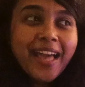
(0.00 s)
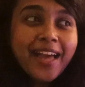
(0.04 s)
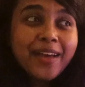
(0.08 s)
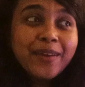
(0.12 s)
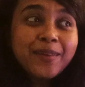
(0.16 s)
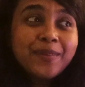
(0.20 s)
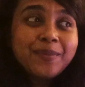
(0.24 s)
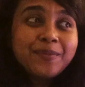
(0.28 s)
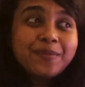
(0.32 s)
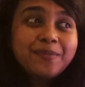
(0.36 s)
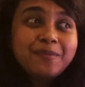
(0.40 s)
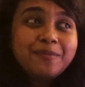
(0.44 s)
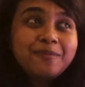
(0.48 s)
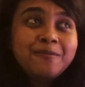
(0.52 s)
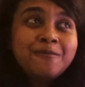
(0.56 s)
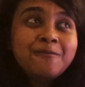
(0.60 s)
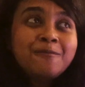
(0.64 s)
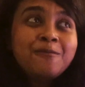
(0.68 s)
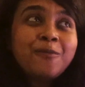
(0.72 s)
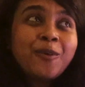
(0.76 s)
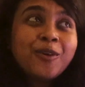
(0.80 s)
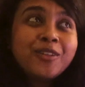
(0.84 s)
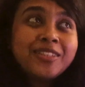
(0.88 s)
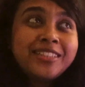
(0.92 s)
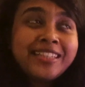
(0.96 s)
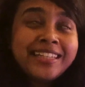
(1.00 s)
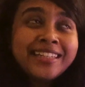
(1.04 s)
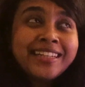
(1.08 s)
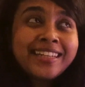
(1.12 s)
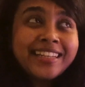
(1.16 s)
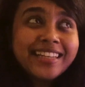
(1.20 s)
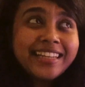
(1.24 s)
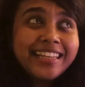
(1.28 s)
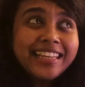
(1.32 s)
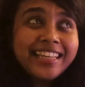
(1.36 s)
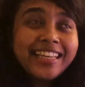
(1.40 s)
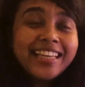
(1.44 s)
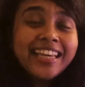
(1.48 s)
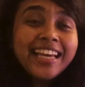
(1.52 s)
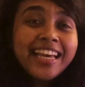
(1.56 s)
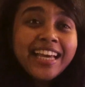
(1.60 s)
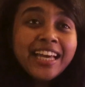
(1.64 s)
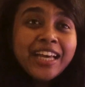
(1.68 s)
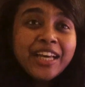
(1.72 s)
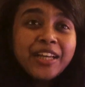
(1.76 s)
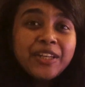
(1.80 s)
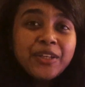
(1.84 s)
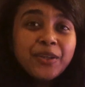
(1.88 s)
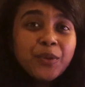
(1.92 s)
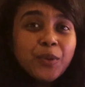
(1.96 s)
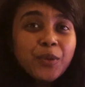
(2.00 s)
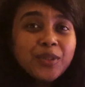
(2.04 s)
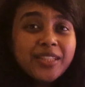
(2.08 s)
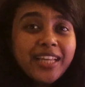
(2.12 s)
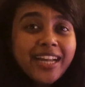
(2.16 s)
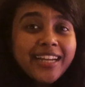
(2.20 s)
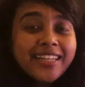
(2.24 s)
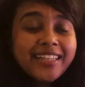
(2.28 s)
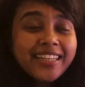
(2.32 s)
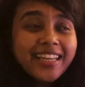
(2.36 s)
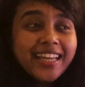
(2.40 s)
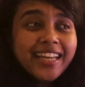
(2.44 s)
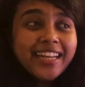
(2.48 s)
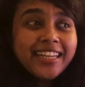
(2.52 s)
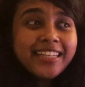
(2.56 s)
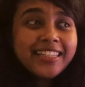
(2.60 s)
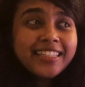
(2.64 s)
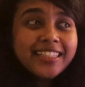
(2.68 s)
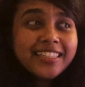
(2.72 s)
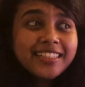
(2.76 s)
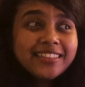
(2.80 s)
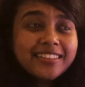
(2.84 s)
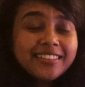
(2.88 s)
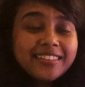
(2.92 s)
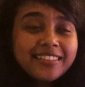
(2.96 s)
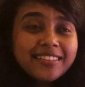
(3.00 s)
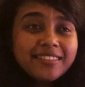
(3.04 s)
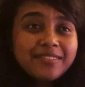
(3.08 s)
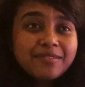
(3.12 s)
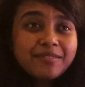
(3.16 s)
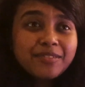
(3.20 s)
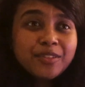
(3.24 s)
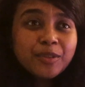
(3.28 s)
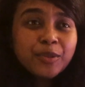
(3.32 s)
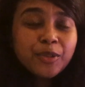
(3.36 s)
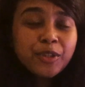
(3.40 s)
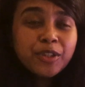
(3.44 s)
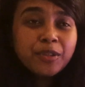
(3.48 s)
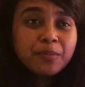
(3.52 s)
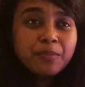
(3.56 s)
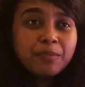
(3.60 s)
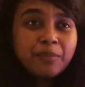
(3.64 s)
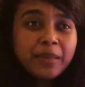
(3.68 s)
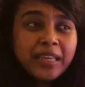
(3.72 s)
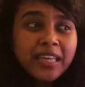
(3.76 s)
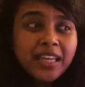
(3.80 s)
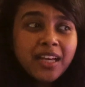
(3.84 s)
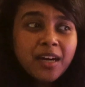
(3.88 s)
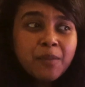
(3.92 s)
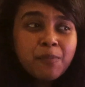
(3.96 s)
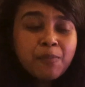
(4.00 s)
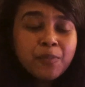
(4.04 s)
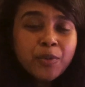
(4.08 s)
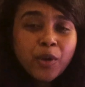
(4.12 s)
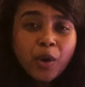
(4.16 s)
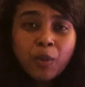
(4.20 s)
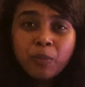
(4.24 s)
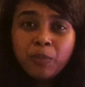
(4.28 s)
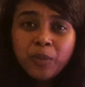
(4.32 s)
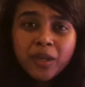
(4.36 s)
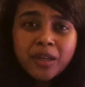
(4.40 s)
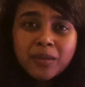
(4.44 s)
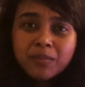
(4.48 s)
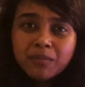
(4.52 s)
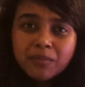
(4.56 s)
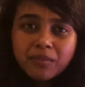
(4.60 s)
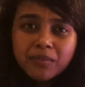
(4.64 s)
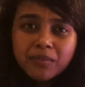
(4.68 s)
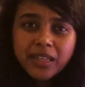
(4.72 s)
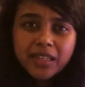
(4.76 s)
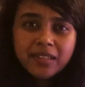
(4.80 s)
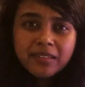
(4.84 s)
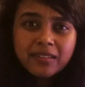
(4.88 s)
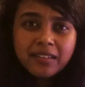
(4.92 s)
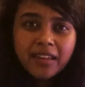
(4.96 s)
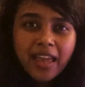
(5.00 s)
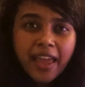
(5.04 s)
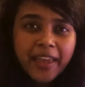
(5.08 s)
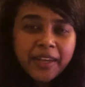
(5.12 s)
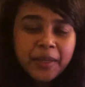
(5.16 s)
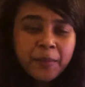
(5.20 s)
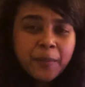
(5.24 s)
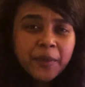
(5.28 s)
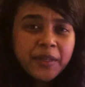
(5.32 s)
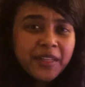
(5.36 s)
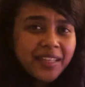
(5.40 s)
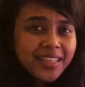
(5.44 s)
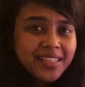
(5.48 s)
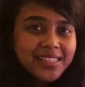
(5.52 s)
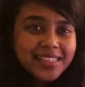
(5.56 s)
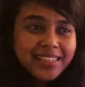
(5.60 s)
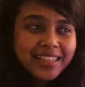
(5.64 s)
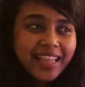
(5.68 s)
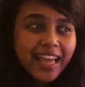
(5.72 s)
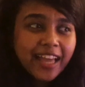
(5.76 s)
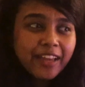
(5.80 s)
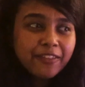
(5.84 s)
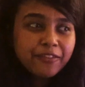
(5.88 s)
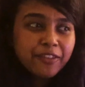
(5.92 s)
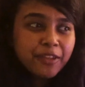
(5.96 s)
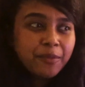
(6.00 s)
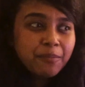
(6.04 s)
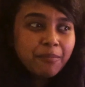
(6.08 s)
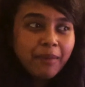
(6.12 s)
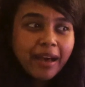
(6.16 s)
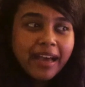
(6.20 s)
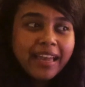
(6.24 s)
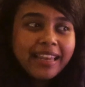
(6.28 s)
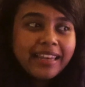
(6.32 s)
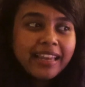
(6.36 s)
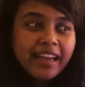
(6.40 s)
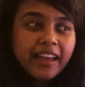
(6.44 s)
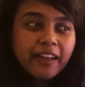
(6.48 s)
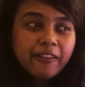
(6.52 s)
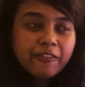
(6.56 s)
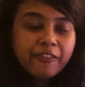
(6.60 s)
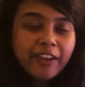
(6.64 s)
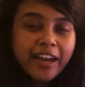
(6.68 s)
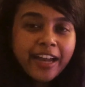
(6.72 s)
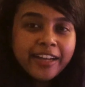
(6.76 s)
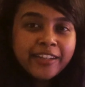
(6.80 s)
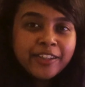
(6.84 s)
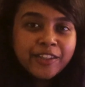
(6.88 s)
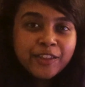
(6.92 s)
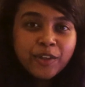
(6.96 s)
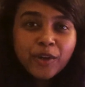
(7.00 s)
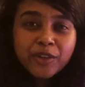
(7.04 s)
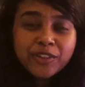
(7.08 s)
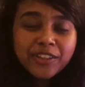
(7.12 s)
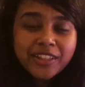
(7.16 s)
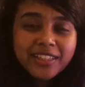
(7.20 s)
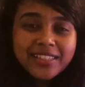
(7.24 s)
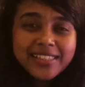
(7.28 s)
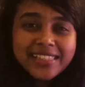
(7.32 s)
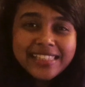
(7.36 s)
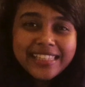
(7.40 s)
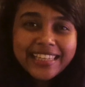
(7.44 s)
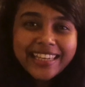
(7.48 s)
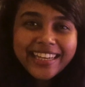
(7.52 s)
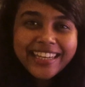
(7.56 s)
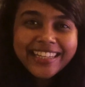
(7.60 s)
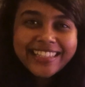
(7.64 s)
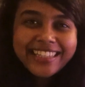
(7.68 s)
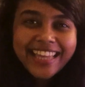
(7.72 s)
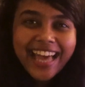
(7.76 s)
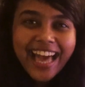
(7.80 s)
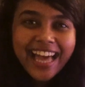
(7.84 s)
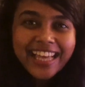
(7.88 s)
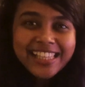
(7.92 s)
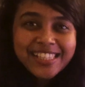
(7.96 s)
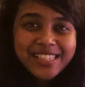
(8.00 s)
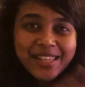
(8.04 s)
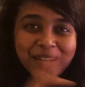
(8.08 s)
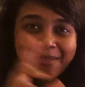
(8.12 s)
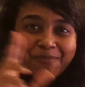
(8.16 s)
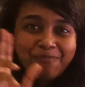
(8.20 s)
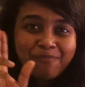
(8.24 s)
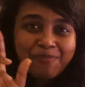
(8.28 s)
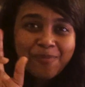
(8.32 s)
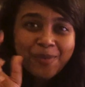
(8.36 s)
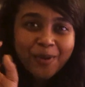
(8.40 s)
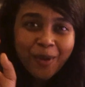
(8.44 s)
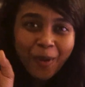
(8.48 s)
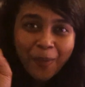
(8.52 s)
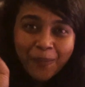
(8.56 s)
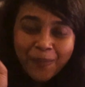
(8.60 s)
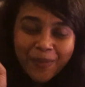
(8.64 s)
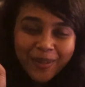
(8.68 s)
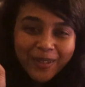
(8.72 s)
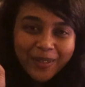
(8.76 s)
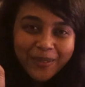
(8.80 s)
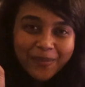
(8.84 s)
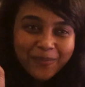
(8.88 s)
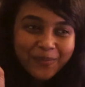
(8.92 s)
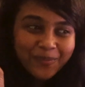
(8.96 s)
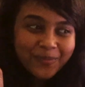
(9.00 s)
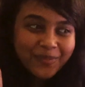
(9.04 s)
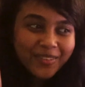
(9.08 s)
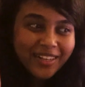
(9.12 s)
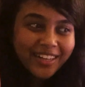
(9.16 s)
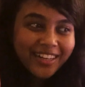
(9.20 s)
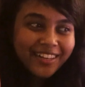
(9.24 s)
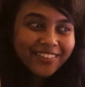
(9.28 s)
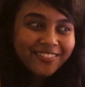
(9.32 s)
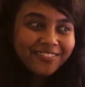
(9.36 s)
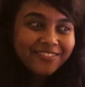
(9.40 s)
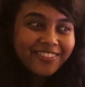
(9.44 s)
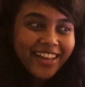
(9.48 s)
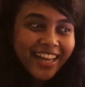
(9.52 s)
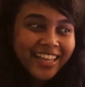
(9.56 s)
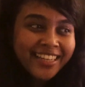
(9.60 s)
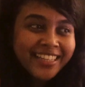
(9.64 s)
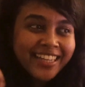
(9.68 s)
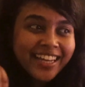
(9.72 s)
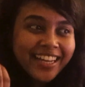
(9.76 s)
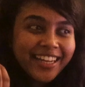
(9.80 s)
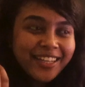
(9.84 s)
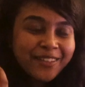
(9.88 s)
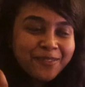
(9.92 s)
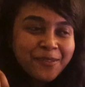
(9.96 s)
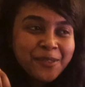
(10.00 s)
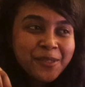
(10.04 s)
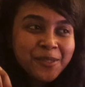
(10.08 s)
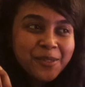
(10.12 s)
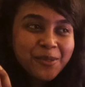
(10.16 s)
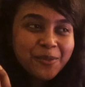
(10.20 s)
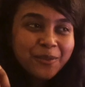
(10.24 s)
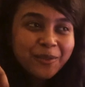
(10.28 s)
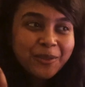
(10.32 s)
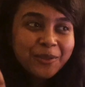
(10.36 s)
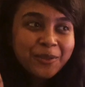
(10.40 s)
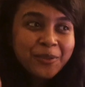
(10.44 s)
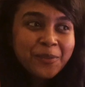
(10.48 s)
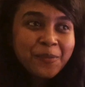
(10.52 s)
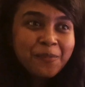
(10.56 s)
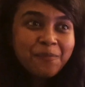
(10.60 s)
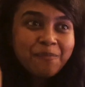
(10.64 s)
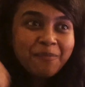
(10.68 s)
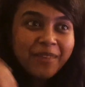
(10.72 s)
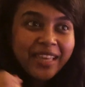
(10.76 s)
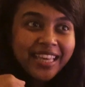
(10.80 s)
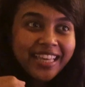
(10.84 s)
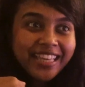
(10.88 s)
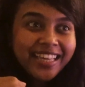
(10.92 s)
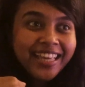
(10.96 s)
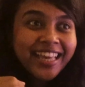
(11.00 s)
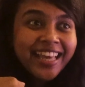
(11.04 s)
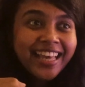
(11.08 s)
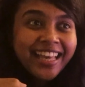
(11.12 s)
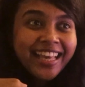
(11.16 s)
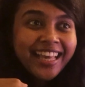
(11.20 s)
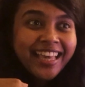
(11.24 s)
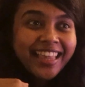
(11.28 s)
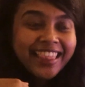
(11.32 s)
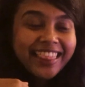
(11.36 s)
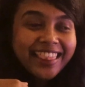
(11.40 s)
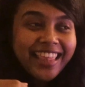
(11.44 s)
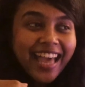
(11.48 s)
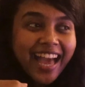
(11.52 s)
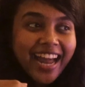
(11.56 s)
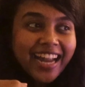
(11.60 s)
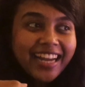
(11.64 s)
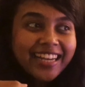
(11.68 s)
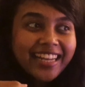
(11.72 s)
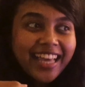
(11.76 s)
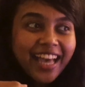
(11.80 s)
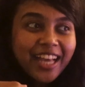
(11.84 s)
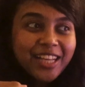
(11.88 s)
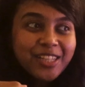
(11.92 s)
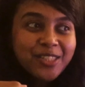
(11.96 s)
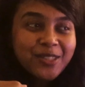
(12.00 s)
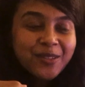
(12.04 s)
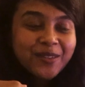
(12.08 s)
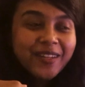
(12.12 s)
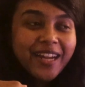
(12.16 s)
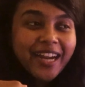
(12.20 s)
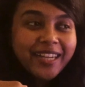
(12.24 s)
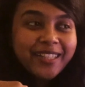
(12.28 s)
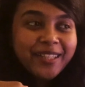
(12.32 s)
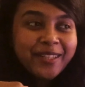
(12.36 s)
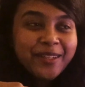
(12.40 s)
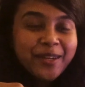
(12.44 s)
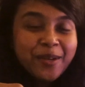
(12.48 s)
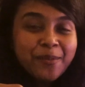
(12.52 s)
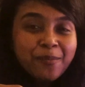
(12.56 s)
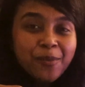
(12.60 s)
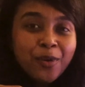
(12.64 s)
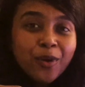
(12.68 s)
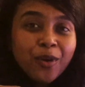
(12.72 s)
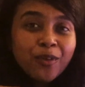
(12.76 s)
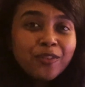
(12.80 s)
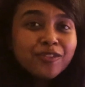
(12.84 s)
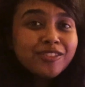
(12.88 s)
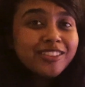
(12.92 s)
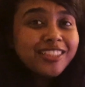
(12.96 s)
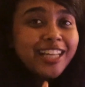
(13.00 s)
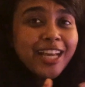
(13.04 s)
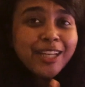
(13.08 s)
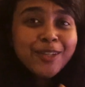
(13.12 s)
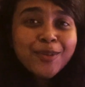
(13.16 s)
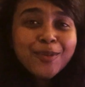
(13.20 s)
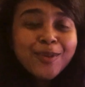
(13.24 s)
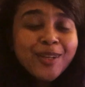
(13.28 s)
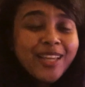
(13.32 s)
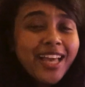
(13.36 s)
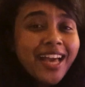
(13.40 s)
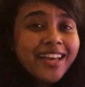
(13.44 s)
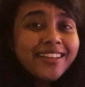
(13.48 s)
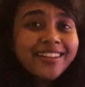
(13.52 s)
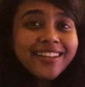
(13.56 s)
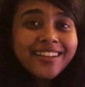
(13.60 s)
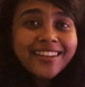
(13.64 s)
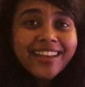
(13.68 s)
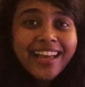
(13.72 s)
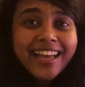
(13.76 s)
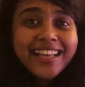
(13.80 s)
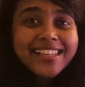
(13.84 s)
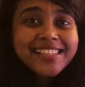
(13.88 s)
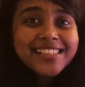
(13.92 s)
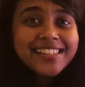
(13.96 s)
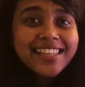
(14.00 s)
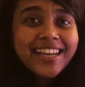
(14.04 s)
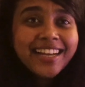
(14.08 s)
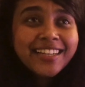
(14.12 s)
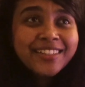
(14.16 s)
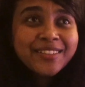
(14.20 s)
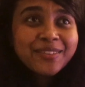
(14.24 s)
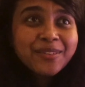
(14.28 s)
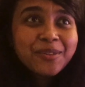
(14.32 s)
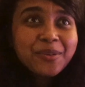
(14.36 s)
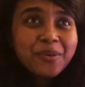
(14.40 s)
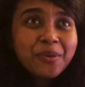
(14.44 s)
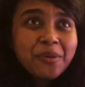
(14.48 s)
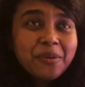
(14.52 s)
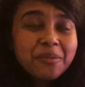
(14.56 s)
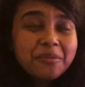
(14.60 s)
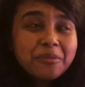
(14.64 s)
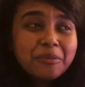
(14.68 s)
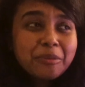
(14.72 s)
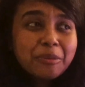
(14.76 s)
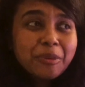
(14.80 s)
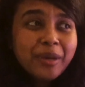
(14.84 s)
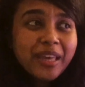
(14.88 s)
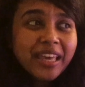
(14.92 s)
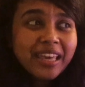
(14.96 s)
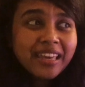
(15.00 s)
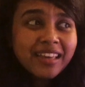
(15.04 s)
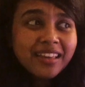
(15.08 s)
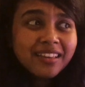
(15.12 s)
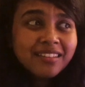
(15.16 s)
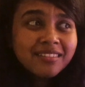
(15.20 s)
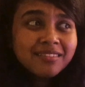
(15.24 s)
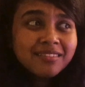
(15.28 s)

I didn't really know that it could be a problem in anybody's life in my life i did not really see it as a problem uh, when it was told to me that i should get it removed then only i realized that you know okay